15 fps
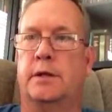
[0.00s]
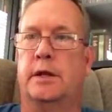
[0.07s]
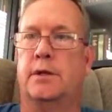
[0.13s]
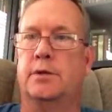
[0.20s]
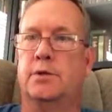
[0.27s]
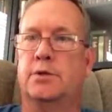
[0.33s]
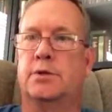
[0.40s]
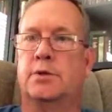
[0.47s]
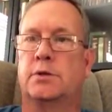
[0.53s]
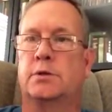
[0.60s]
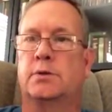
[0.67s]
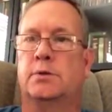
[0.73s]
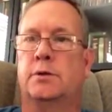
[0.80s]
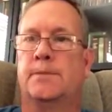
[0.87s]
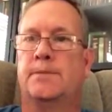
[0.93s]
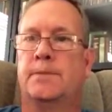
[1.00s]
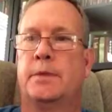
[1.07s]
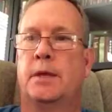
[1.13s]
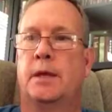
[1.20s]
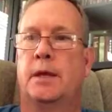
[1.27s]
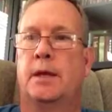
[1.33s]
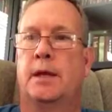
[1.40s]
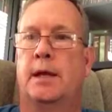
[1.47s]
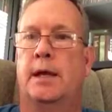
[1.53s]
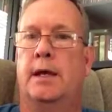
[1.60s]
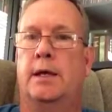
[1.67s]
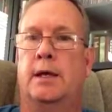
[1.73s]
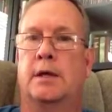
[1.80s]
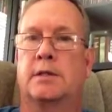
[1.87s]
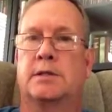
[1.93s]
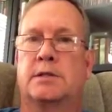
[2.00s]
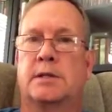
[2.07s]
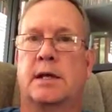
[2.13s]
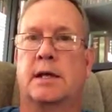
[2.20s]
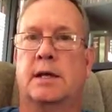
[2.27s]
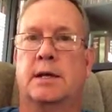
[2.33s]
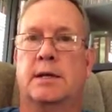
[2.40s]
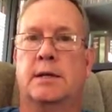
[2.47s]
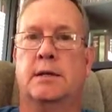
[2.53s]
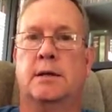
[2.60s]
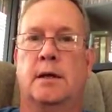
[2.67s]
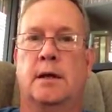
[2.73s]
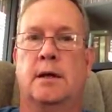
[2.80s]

and you're sued, and let's say